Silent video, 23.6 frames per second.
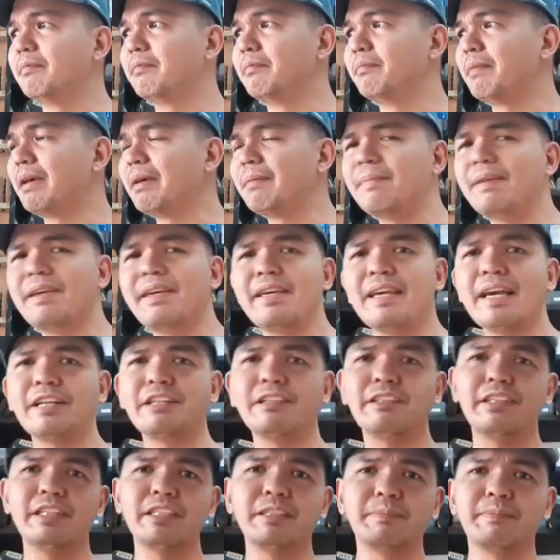maybe I
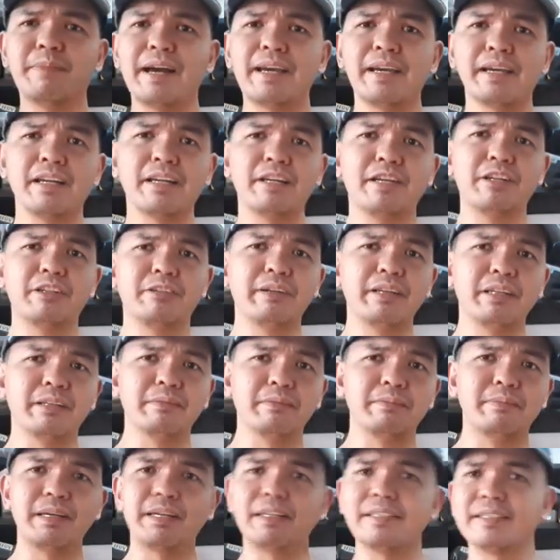should just buy another drill
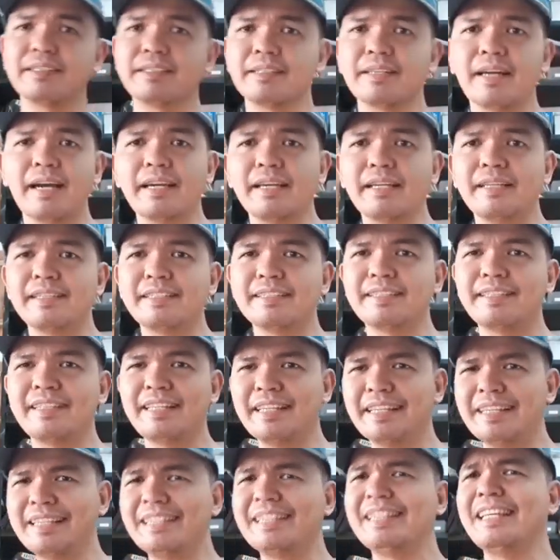because I
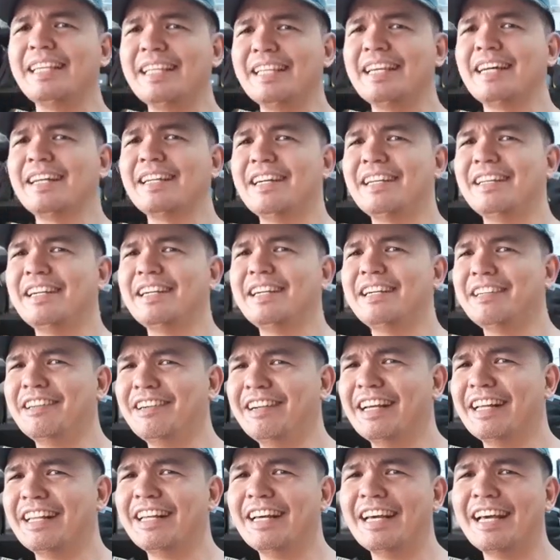still need another
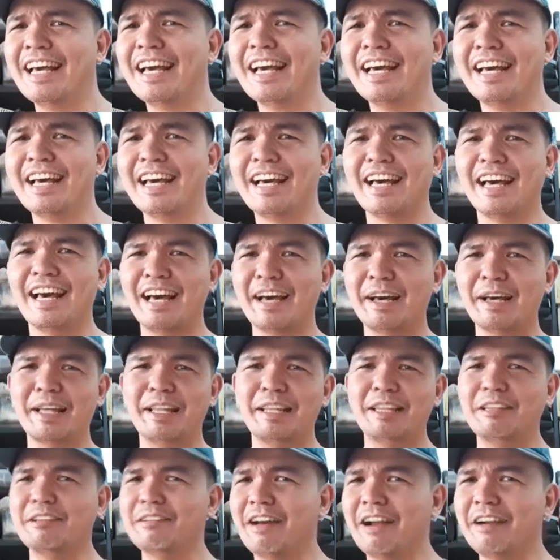drill.
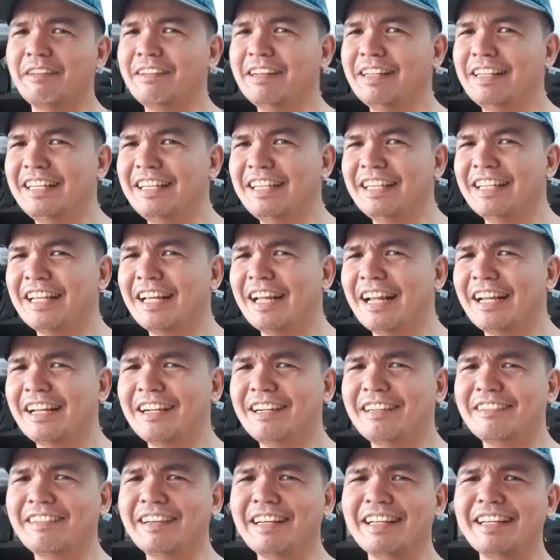Do I really need another
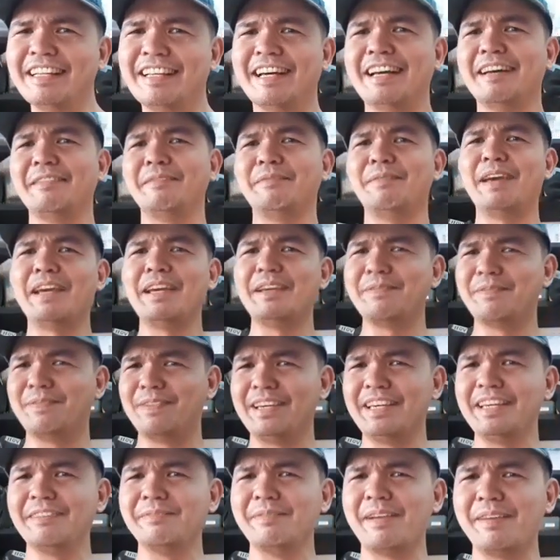drill?
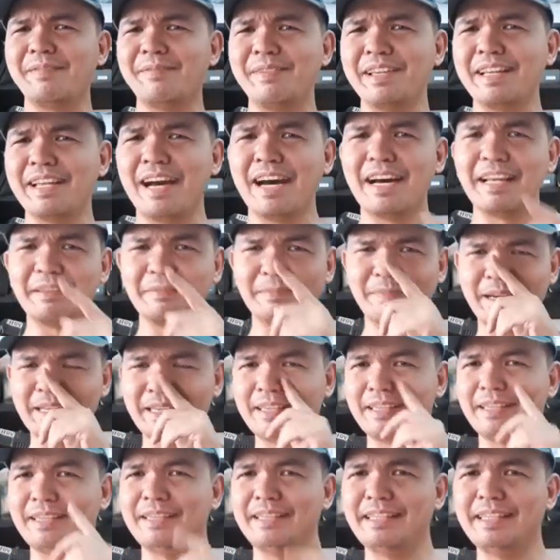Maybe, maybe not,
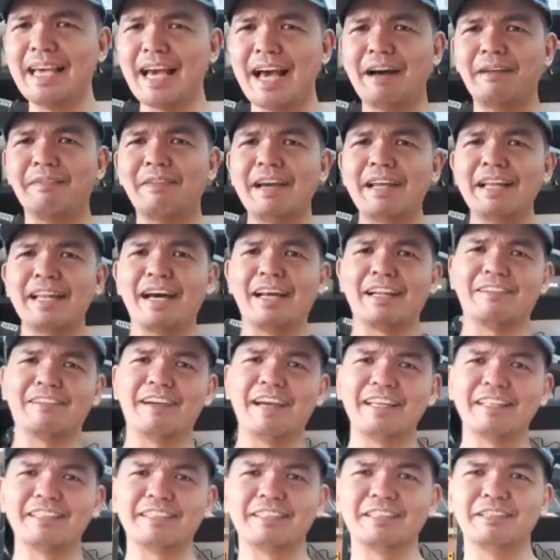but yeah, why not,
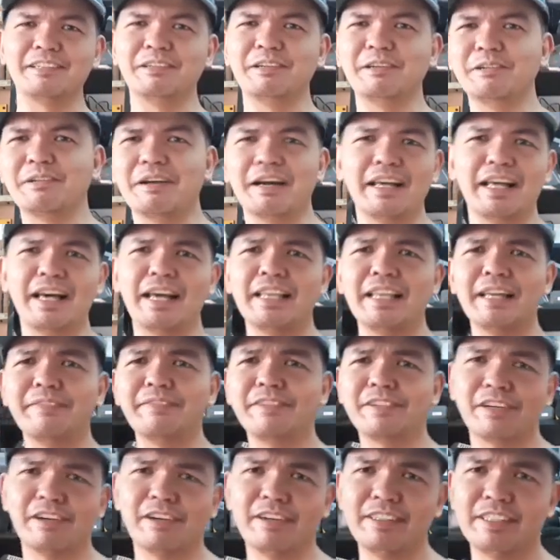right? So I
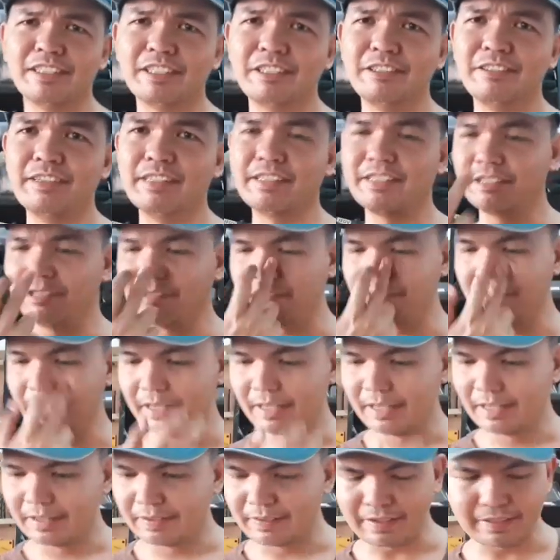love cordless drills, so
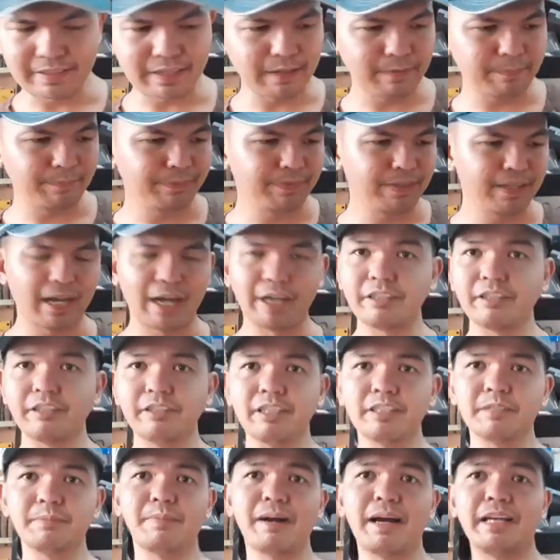I said I should
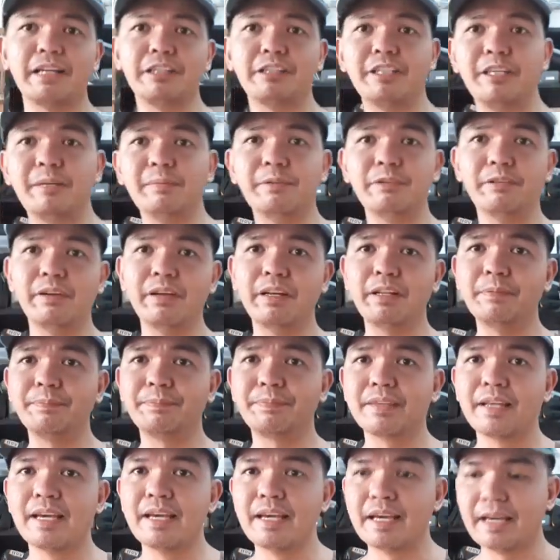just buy a cheap drill